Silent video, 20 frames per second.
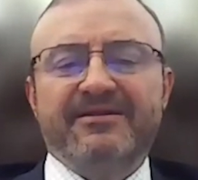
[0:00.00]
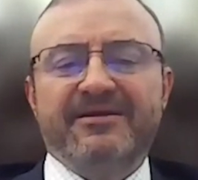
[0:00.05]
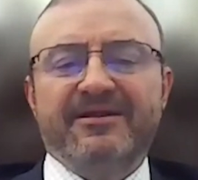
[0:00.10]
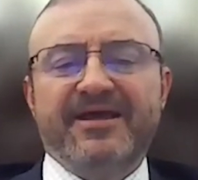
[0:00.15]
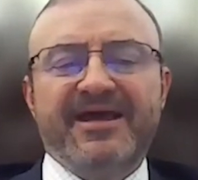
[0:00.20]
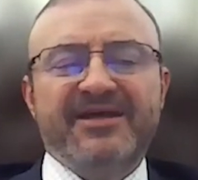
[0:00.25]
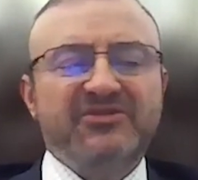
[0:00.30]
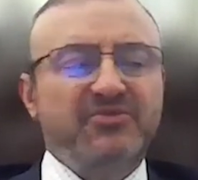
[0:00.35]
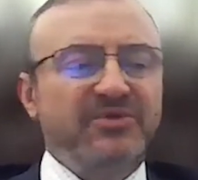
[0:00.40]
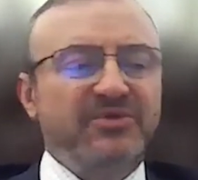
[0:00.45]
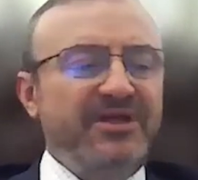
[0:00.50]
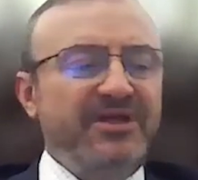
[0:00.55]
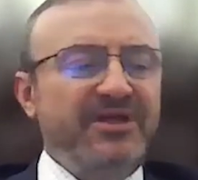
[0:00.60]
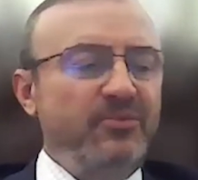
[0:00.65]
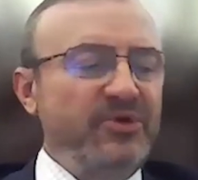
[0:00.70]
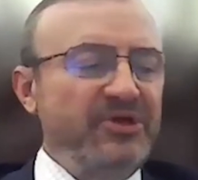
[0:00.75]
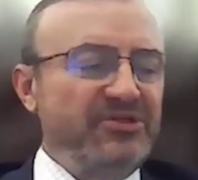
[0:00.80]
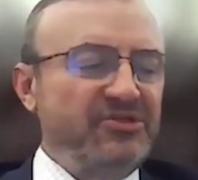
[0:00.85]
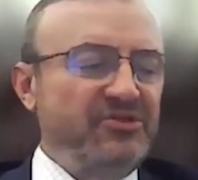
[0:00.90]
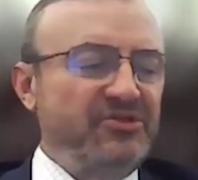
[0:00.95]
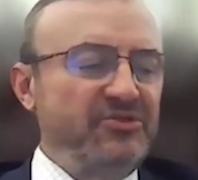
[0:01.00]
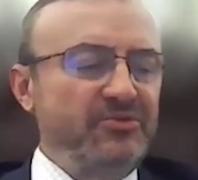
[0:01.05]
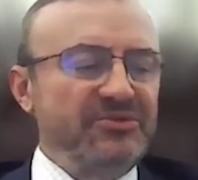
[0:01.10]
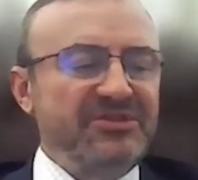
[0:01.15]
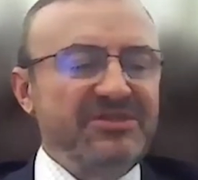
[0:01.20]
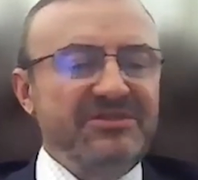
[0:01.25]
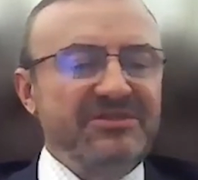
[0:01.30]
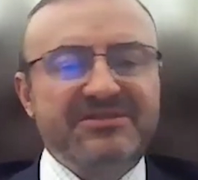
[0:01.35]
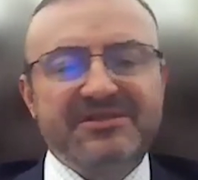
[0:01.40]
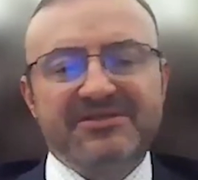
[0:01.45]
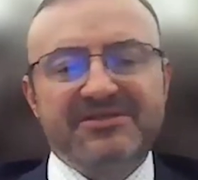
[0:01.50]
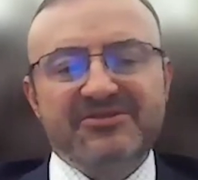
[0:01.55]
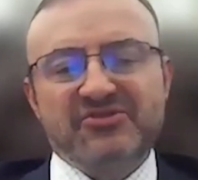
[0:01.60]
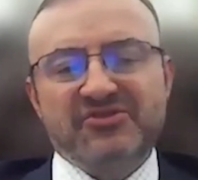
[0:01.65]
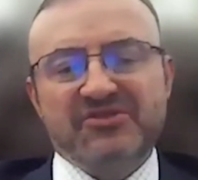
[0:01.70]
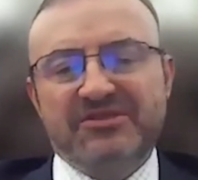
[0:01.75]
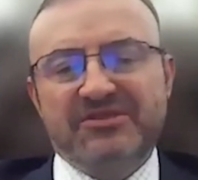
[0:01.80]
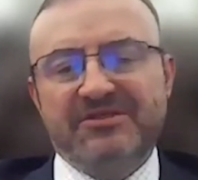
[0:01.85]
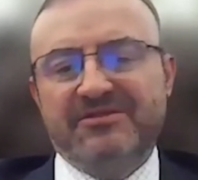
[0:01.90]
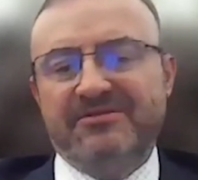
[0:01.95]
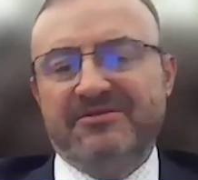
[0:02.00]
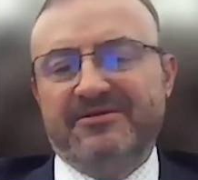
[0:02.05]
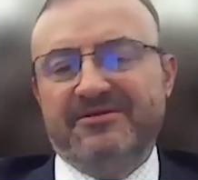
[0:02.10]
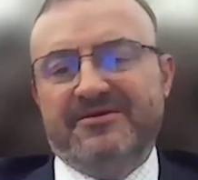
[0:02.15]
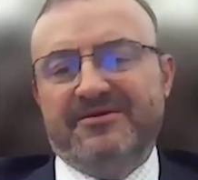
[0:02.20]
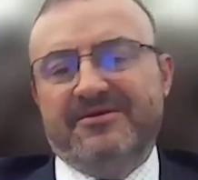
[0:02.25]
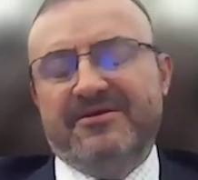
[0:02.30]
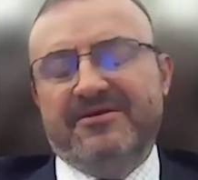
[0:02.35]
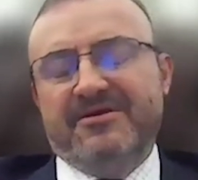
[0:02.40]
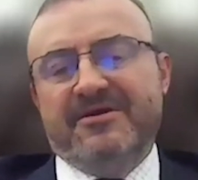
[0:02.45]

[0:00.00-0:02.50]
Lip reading: The last one I went to was in Tennessee.